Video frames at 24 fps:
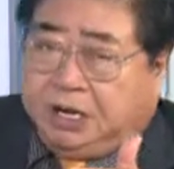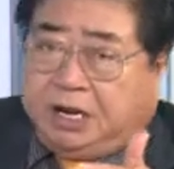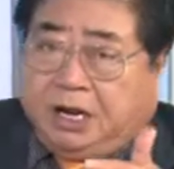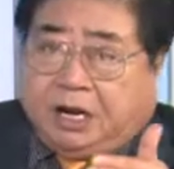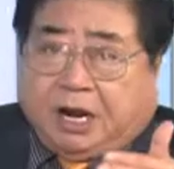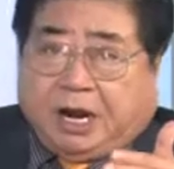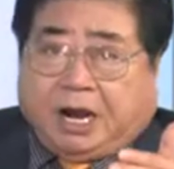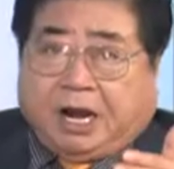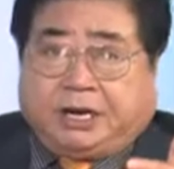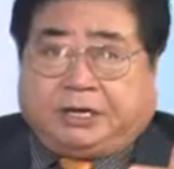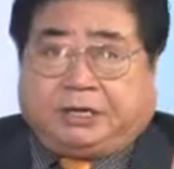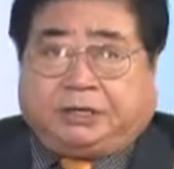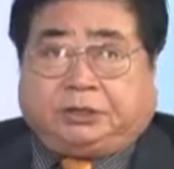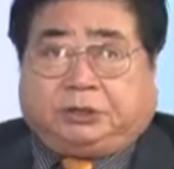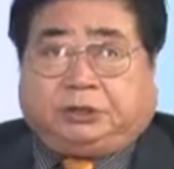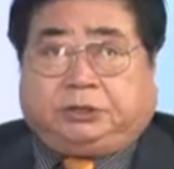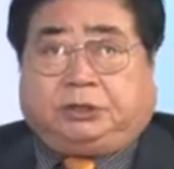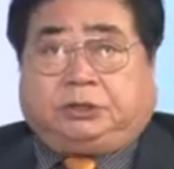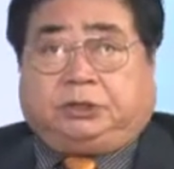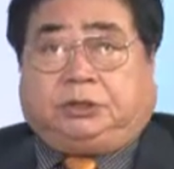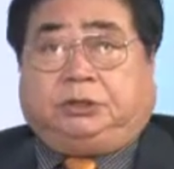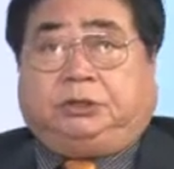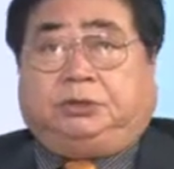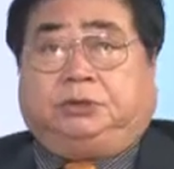and
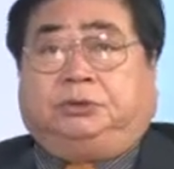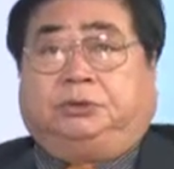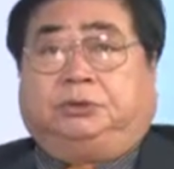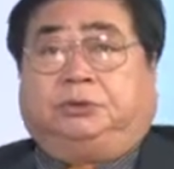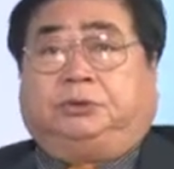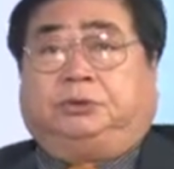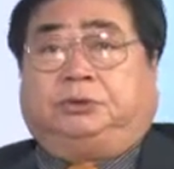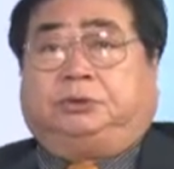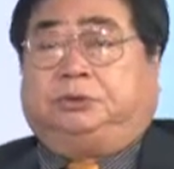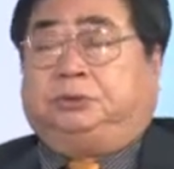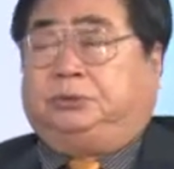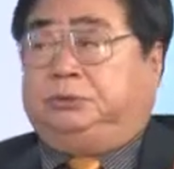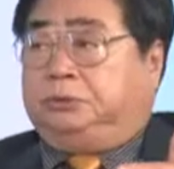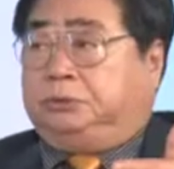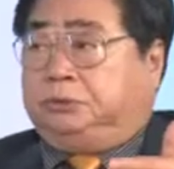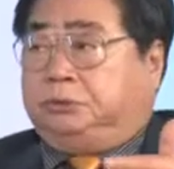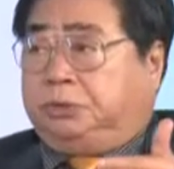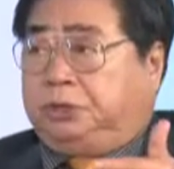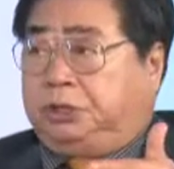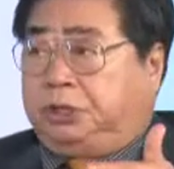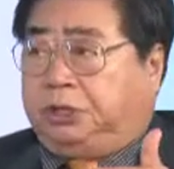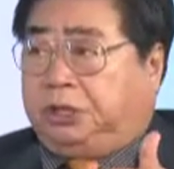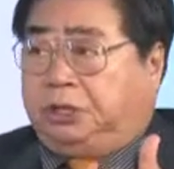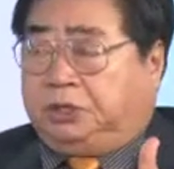you
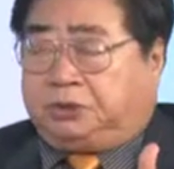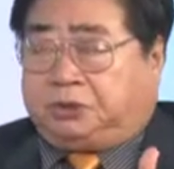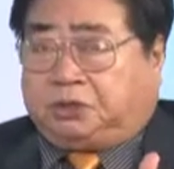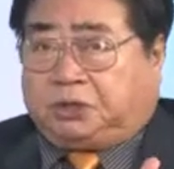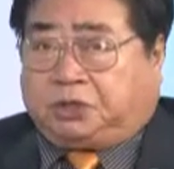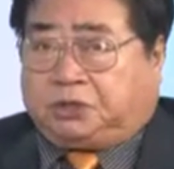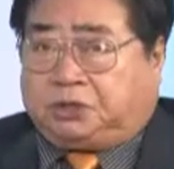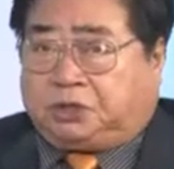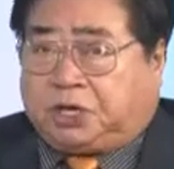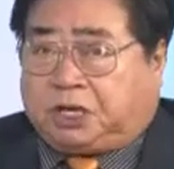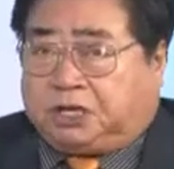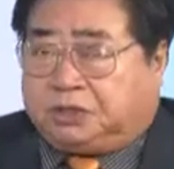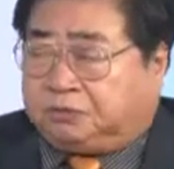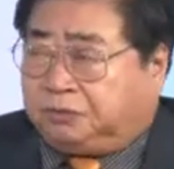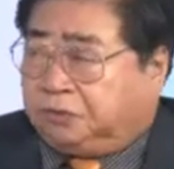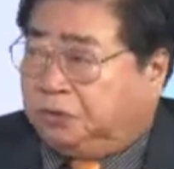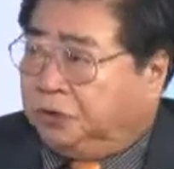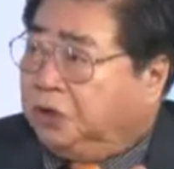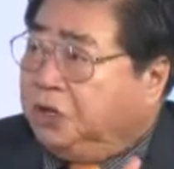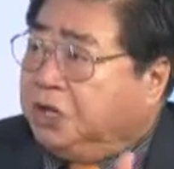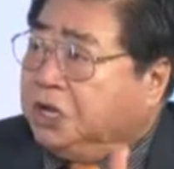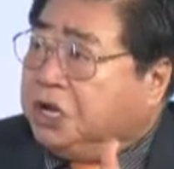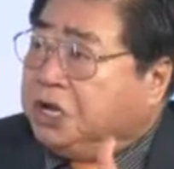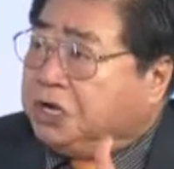were
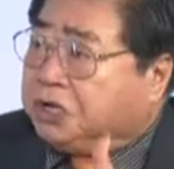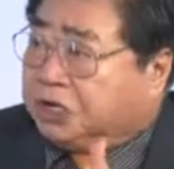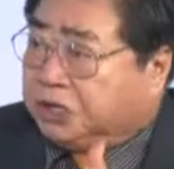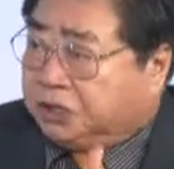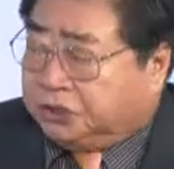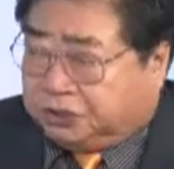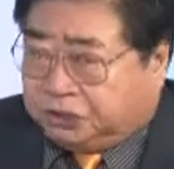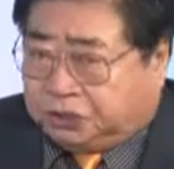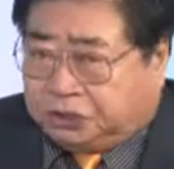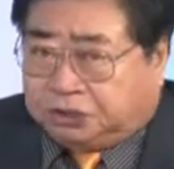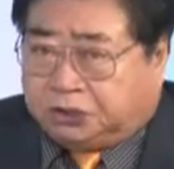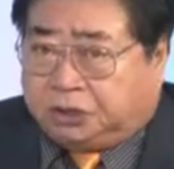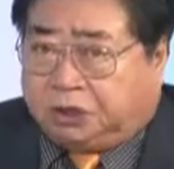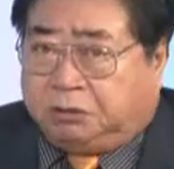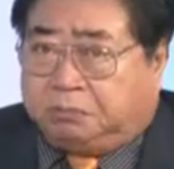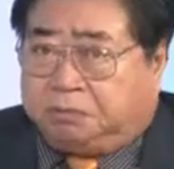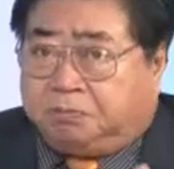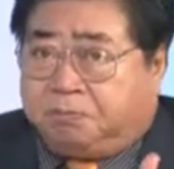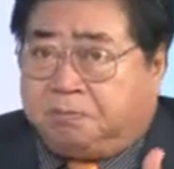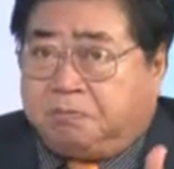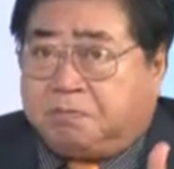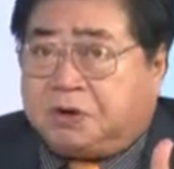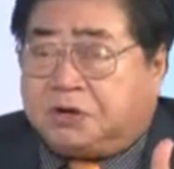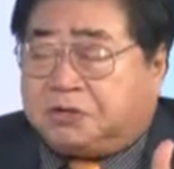successful, considered
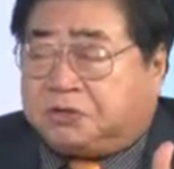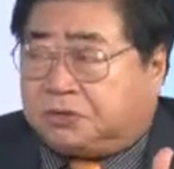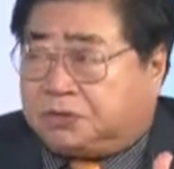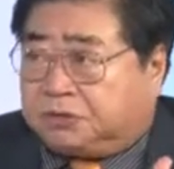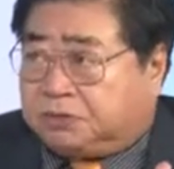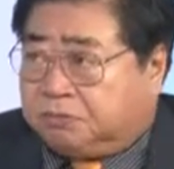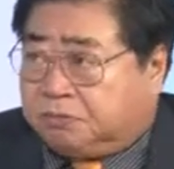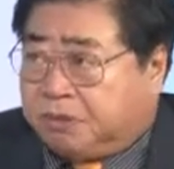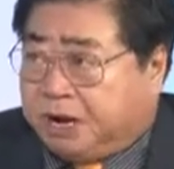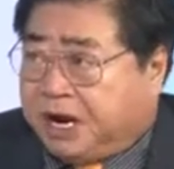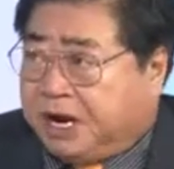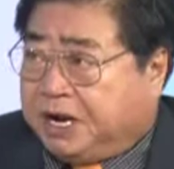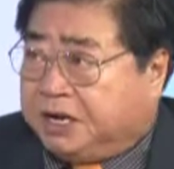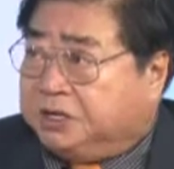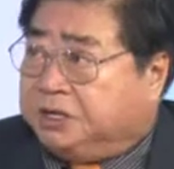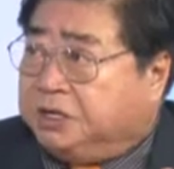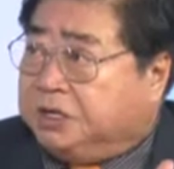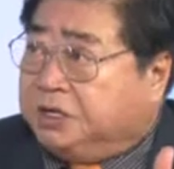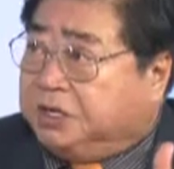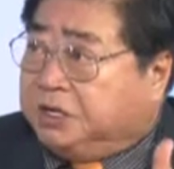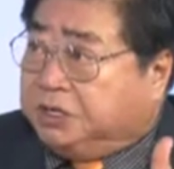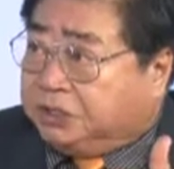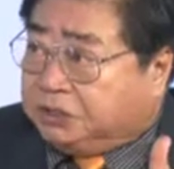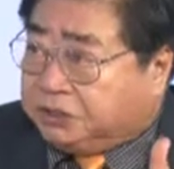businessman
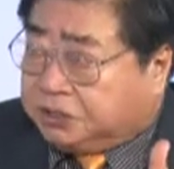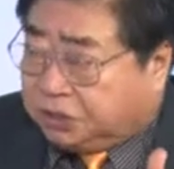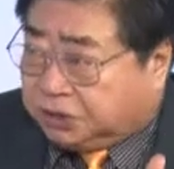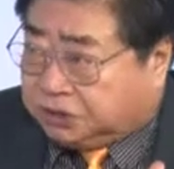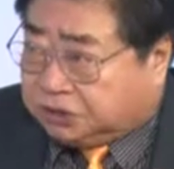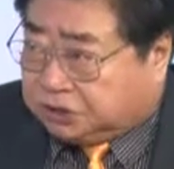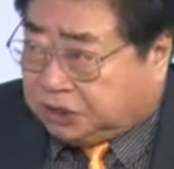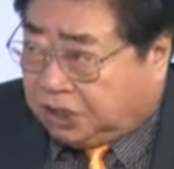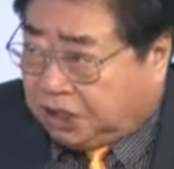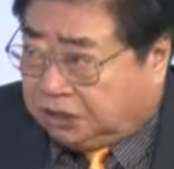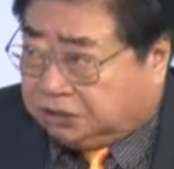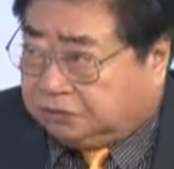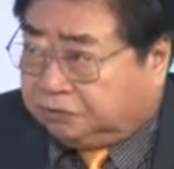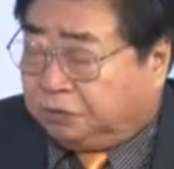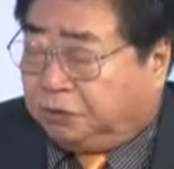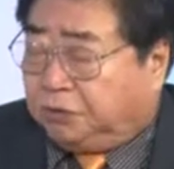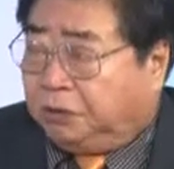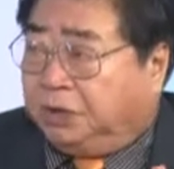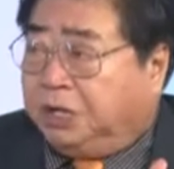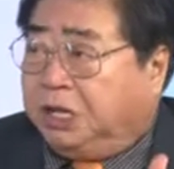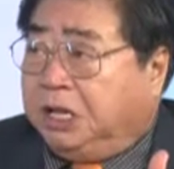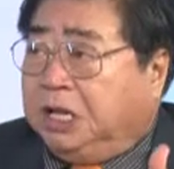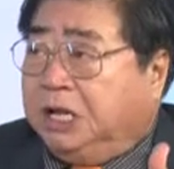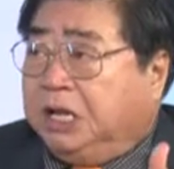
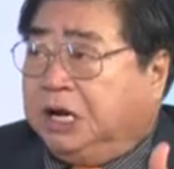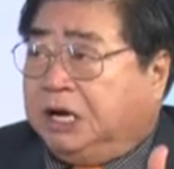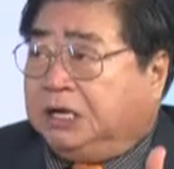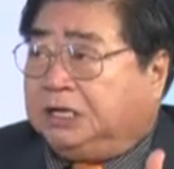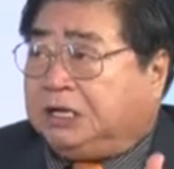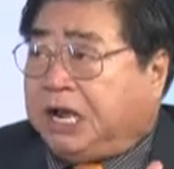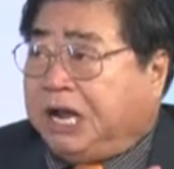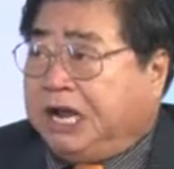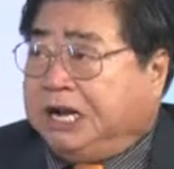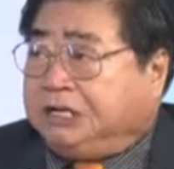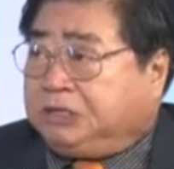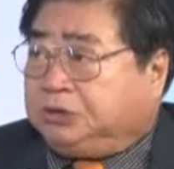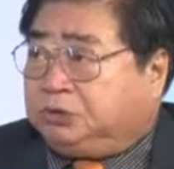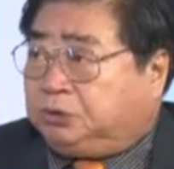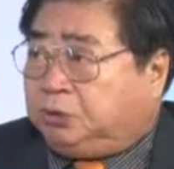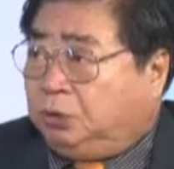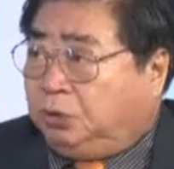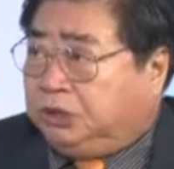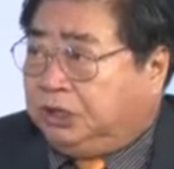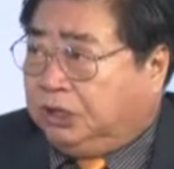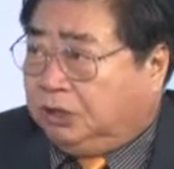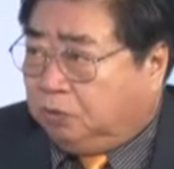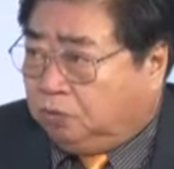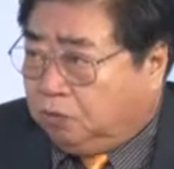successful at the age of
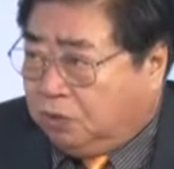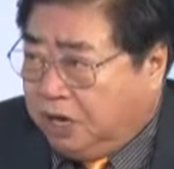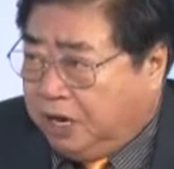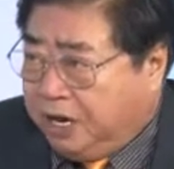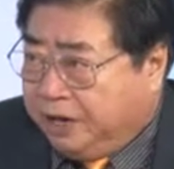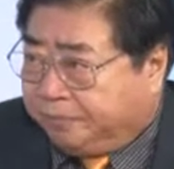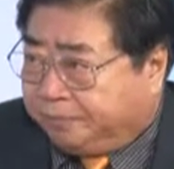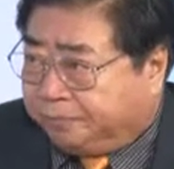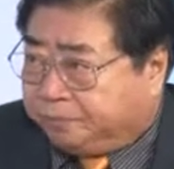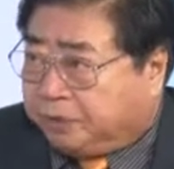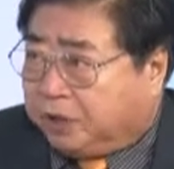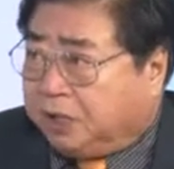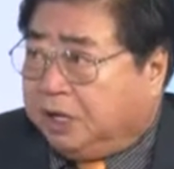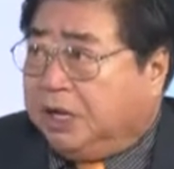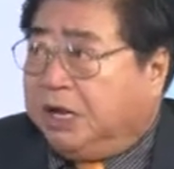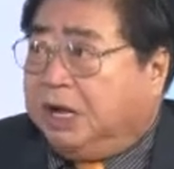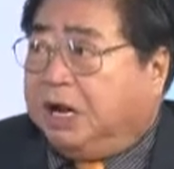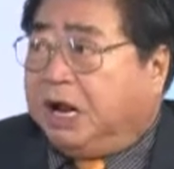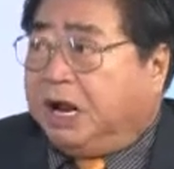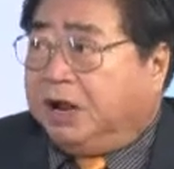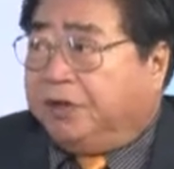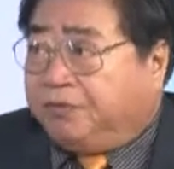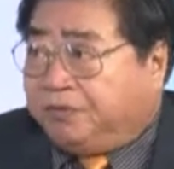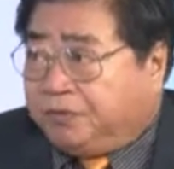21.
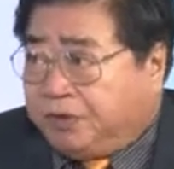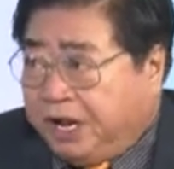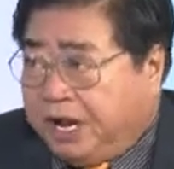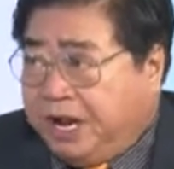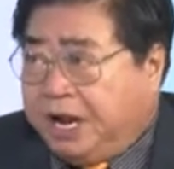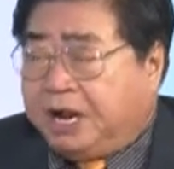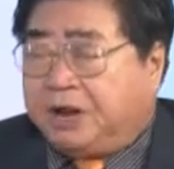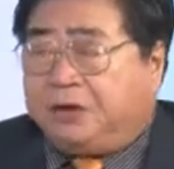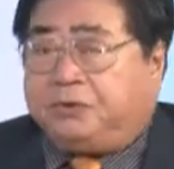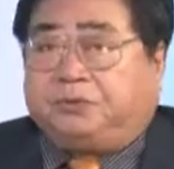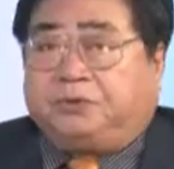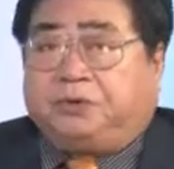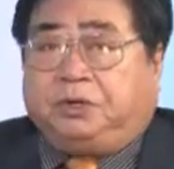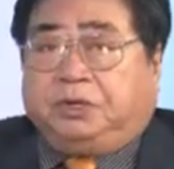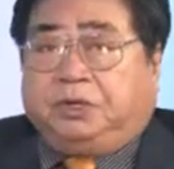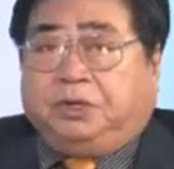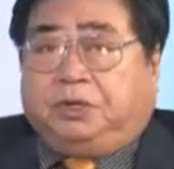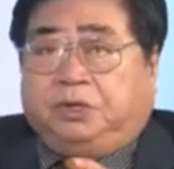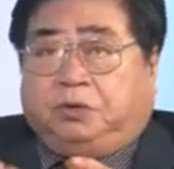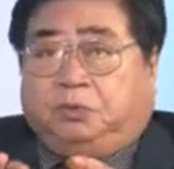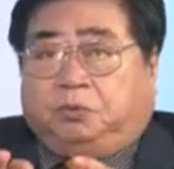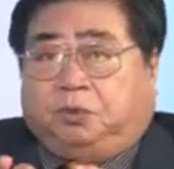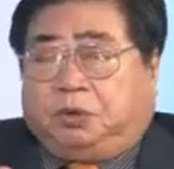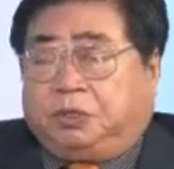And then
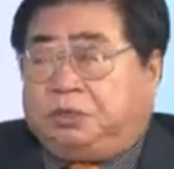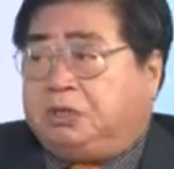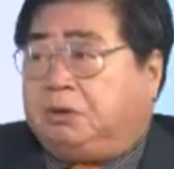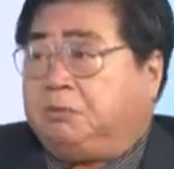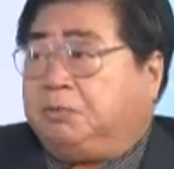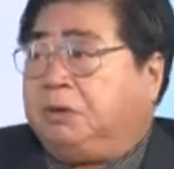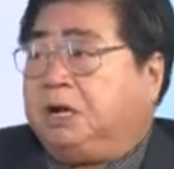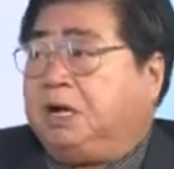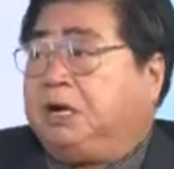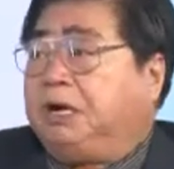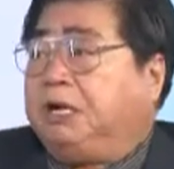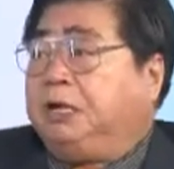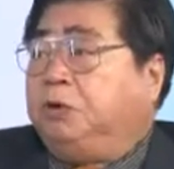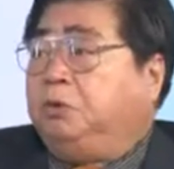with the money,